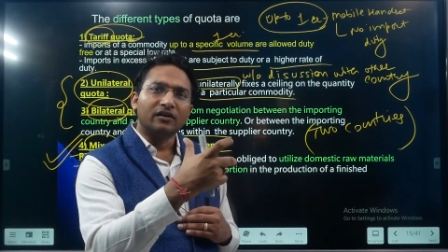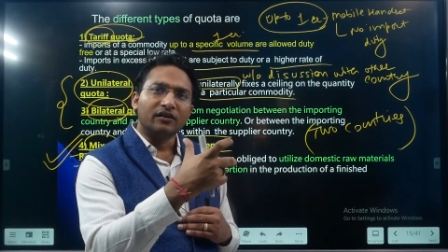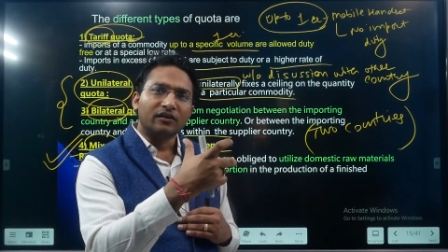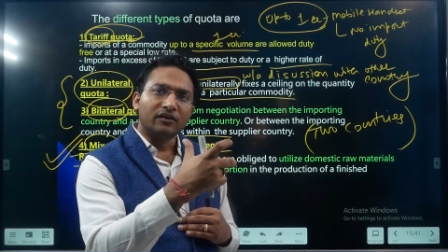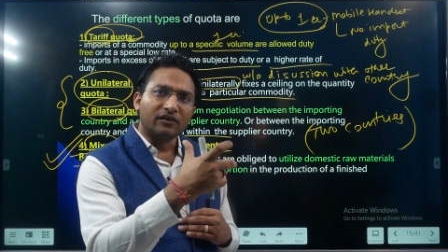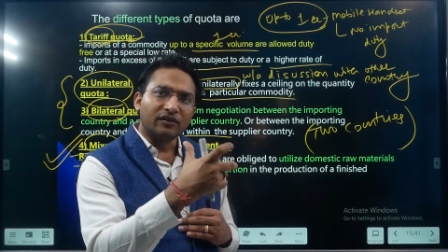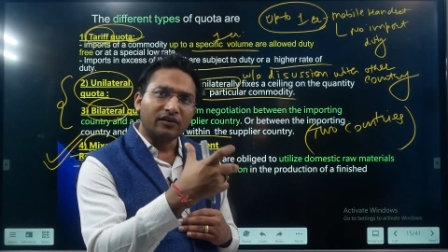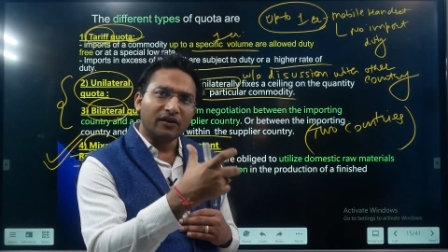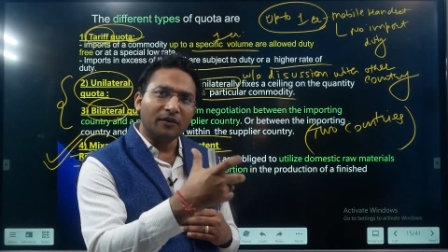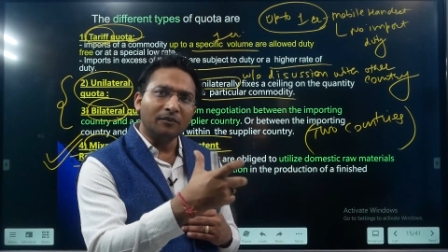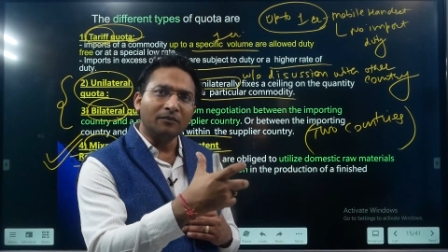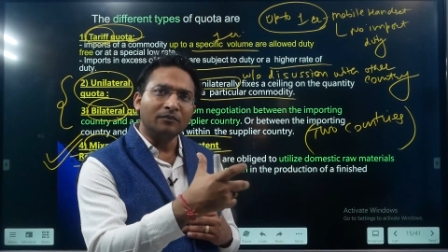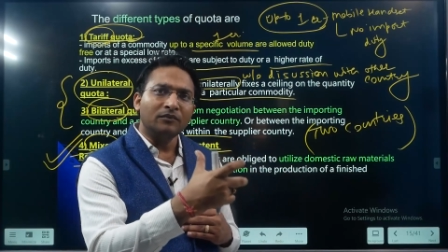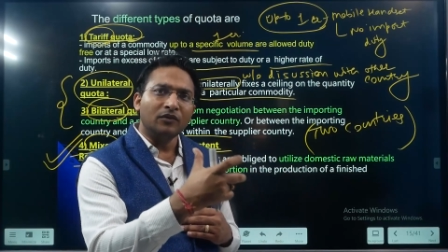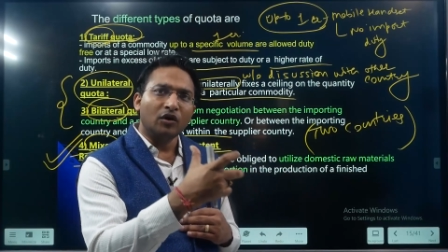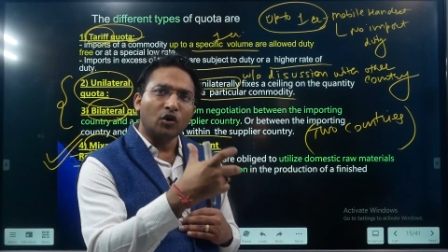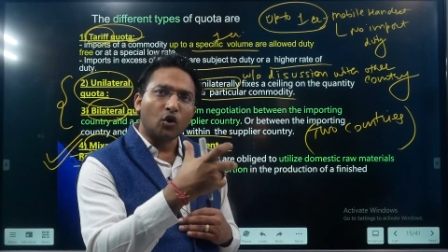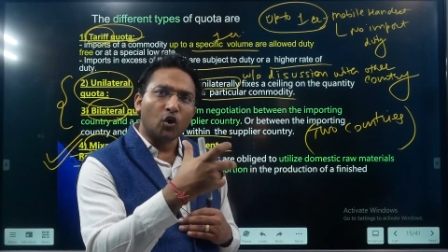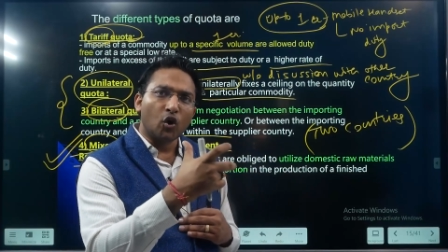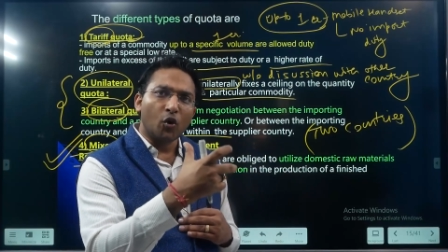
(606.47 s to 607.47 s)

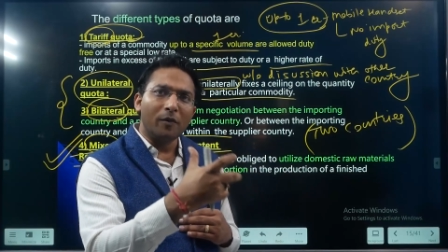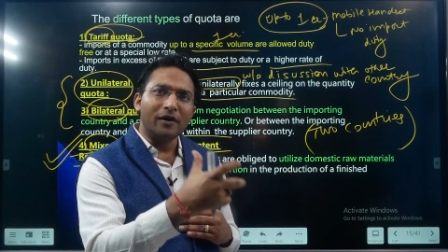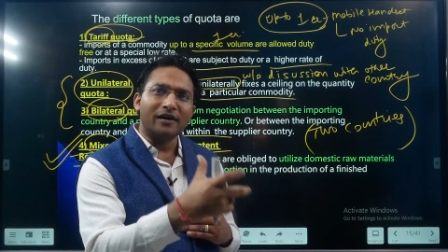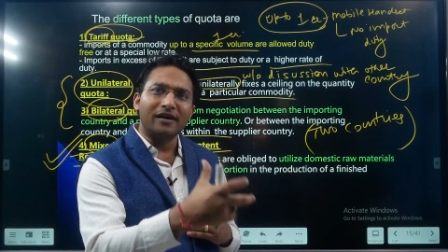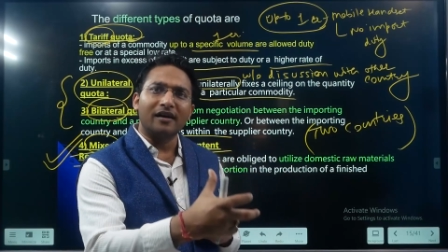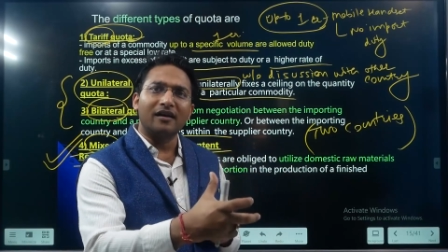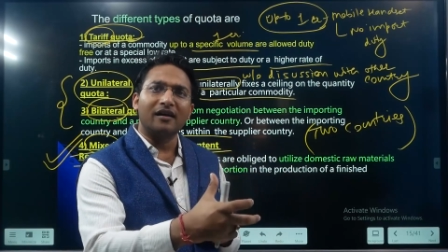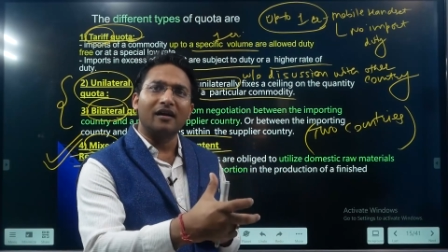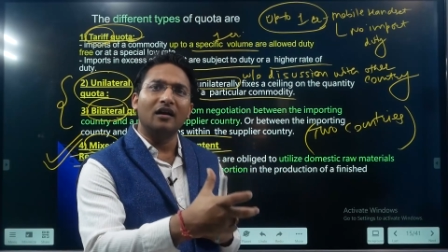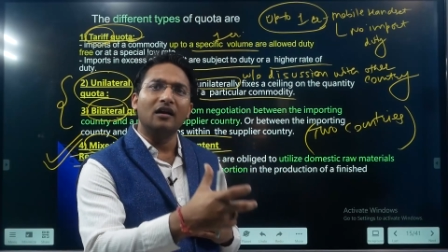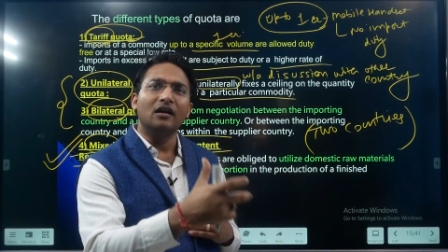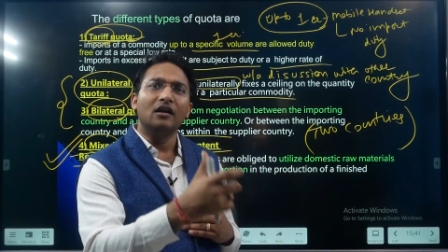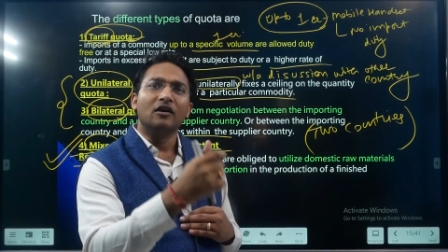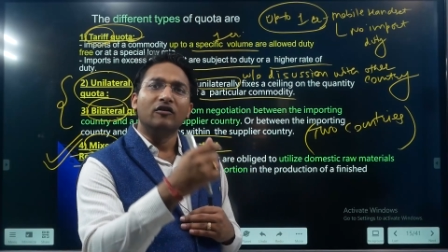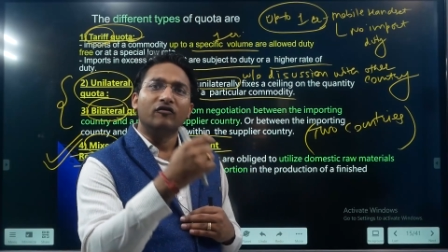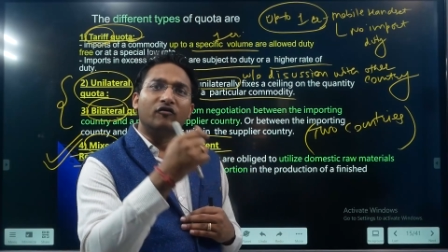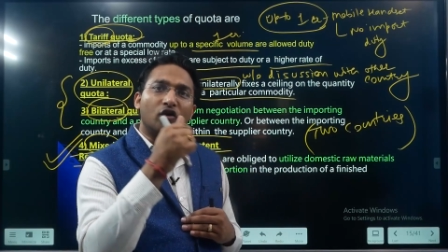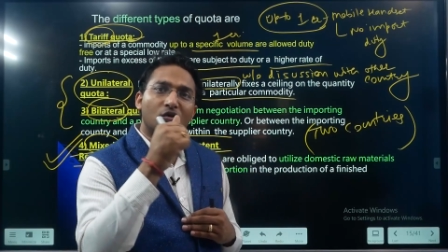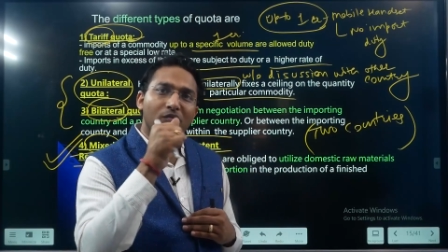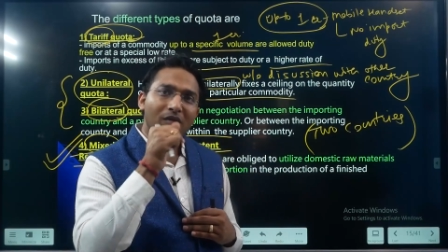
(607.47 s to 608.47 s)
some raw material
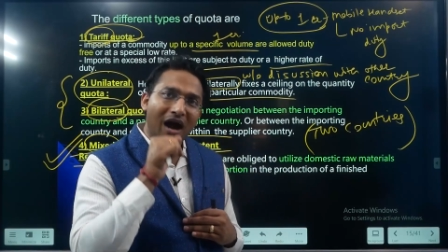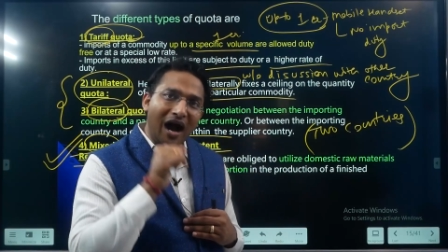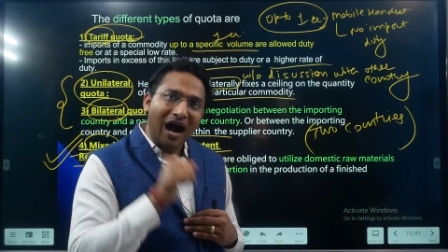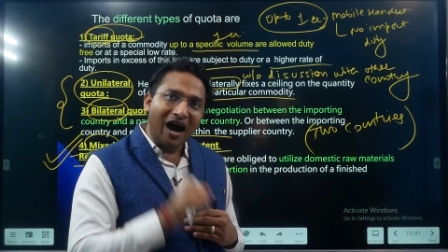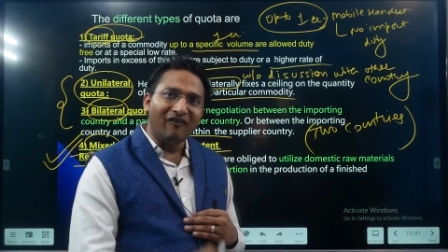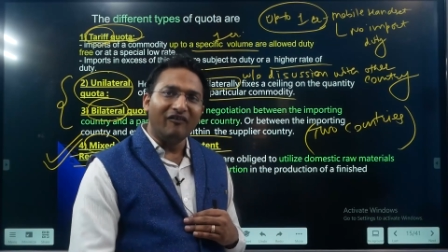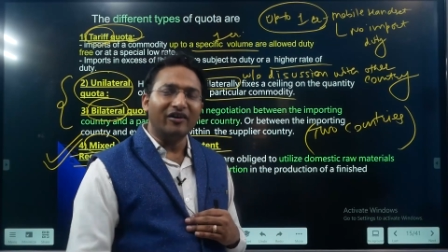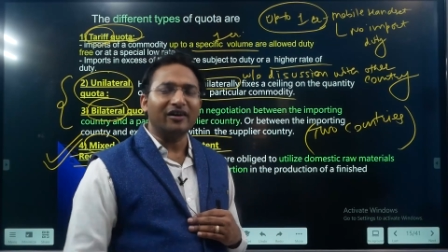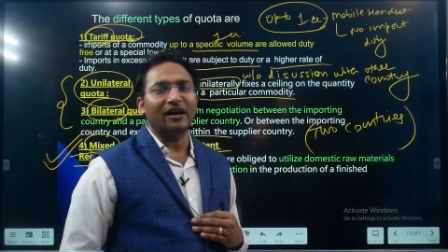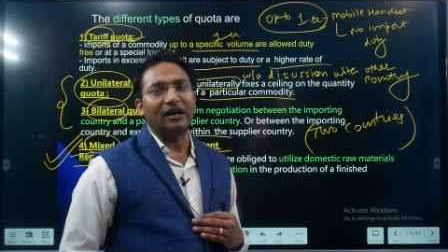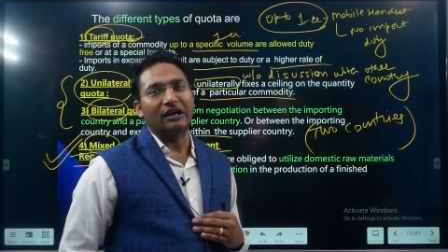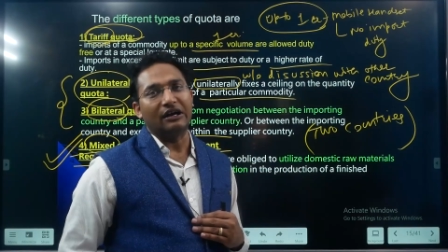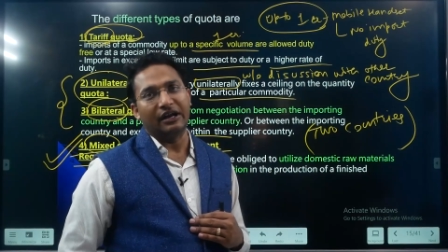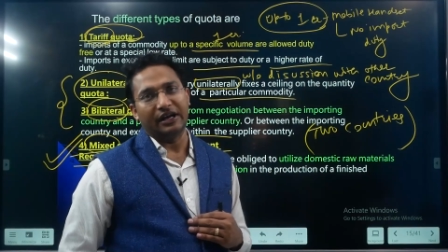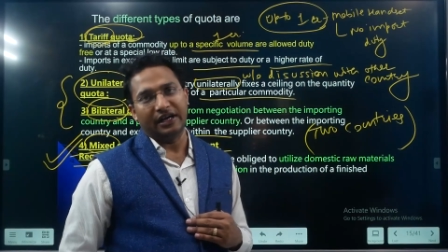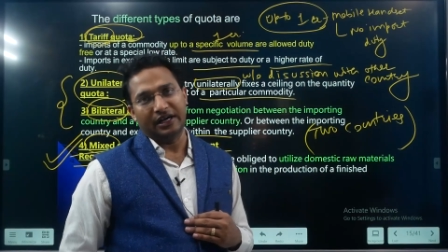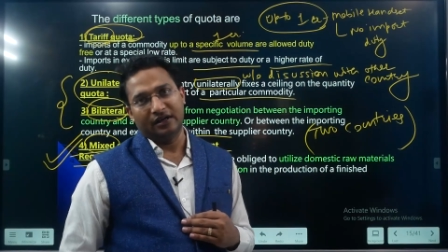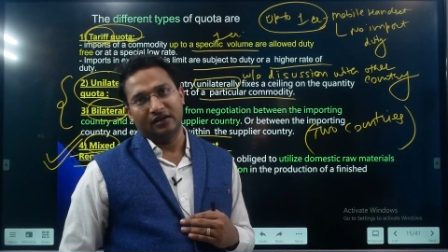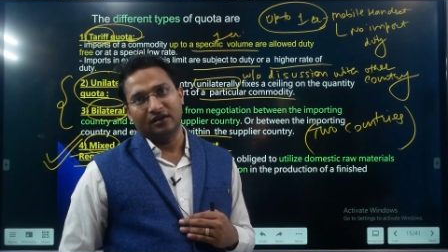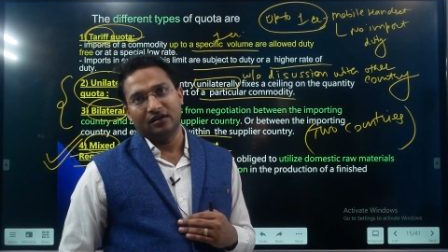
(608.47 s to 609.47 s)
from our
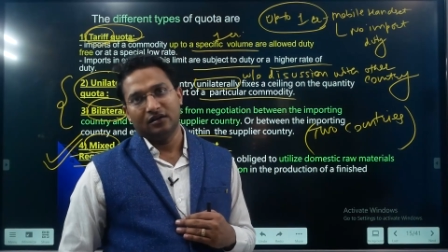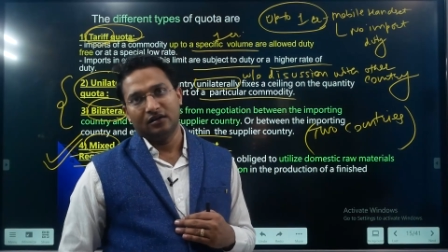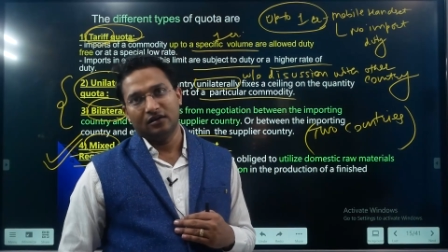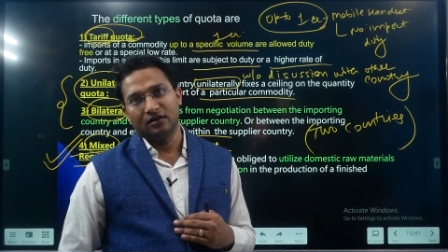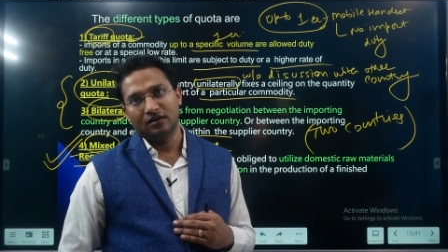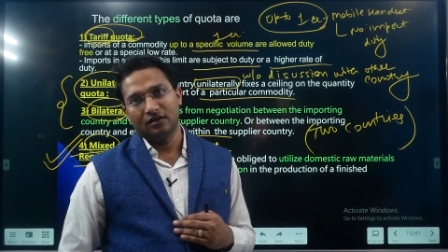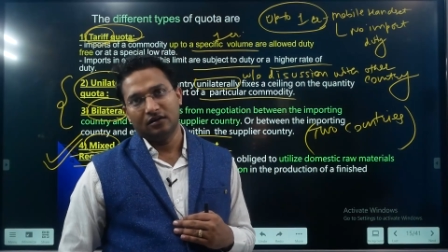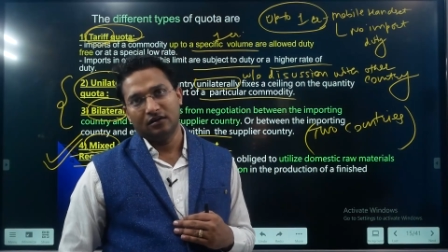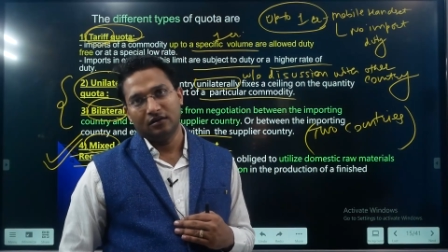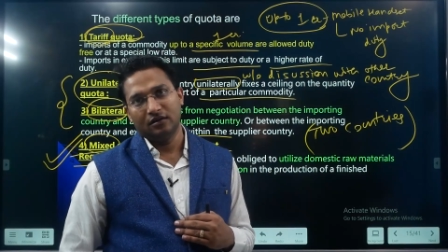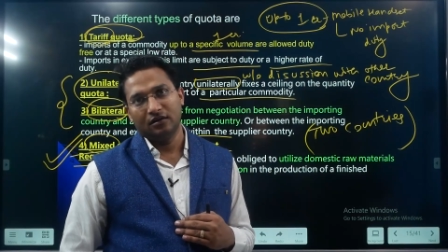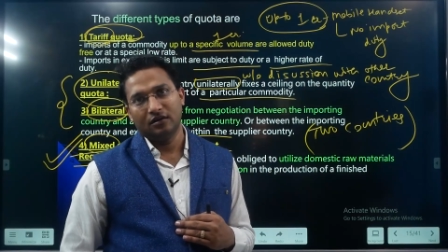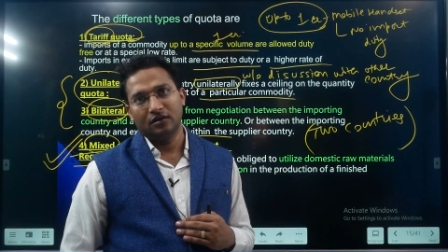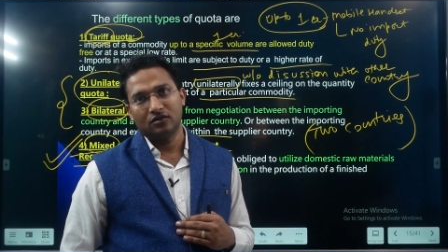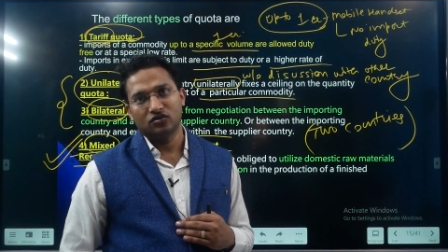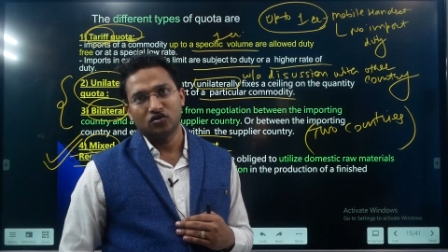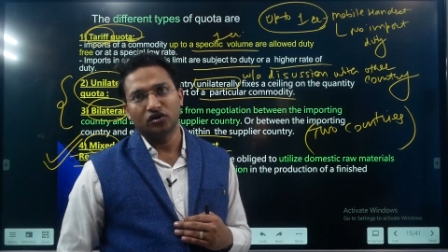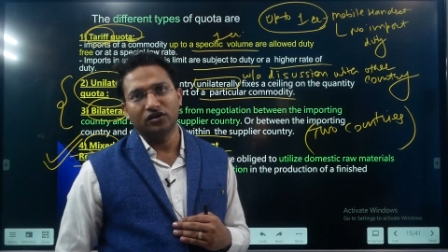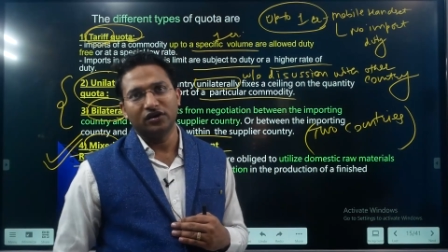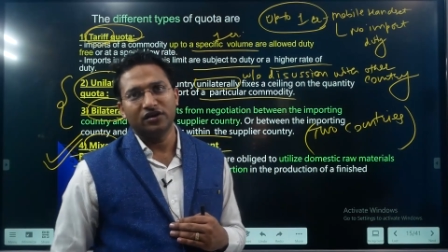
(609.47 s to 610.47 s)
country.
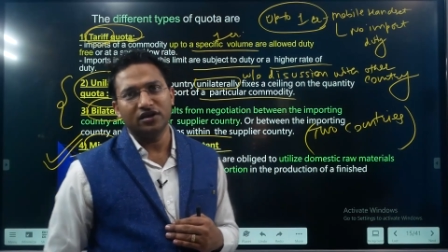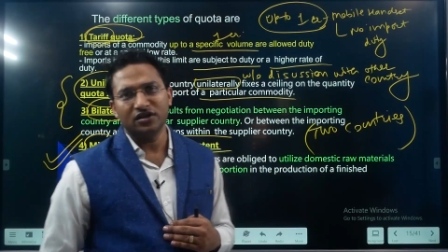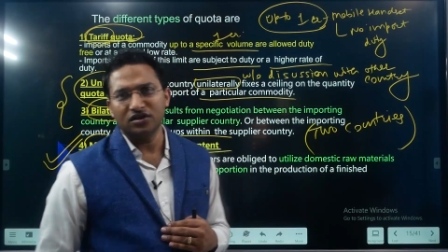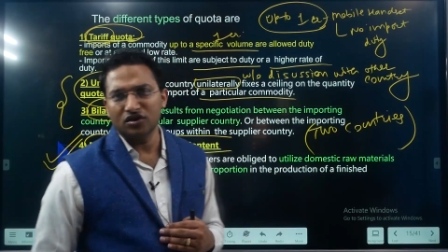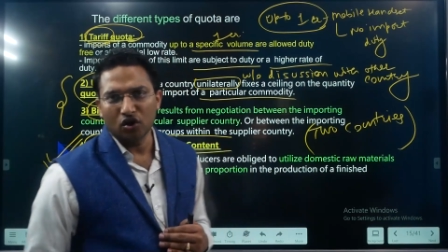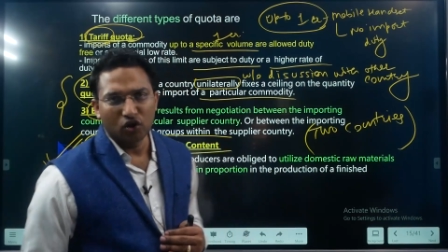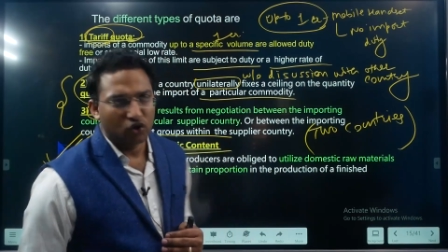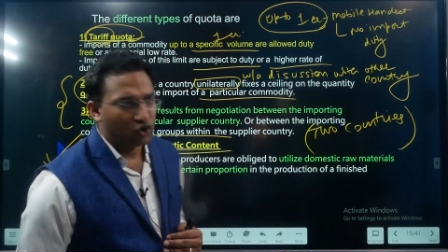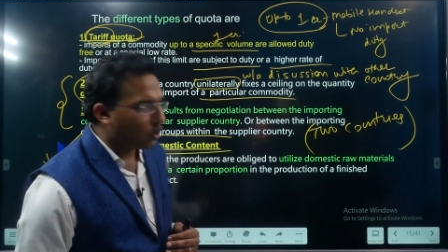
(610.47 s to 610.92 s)
So this is